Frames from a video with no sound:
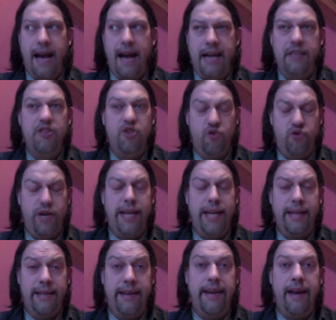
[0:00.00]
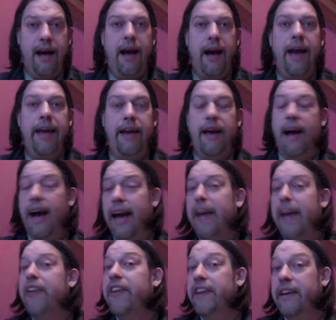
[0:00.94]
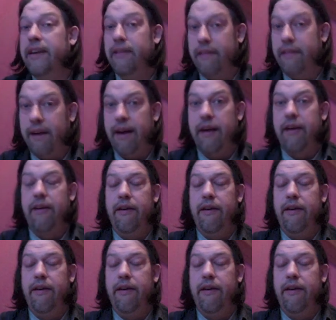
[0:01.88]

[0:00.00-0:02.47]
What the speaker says: strictly hierarchy there.